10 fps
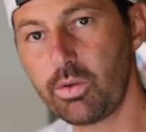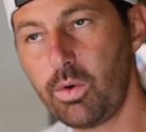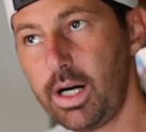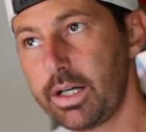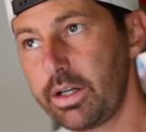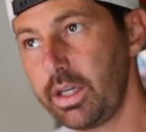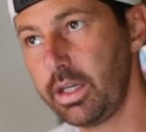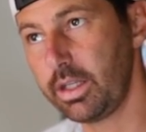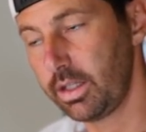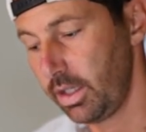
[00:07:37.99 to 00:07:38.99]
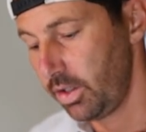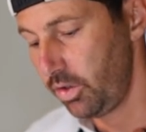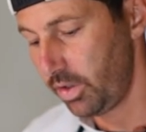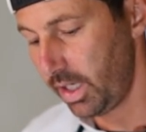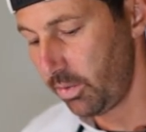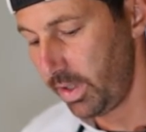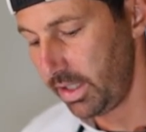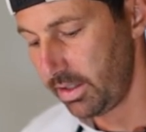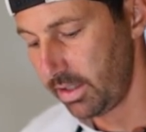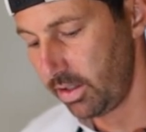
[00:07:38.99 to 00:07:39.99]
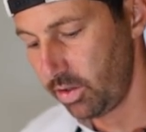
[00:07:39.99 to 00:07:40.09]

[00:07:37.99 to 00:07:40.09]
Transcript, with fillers: water in, you're gonna wait that the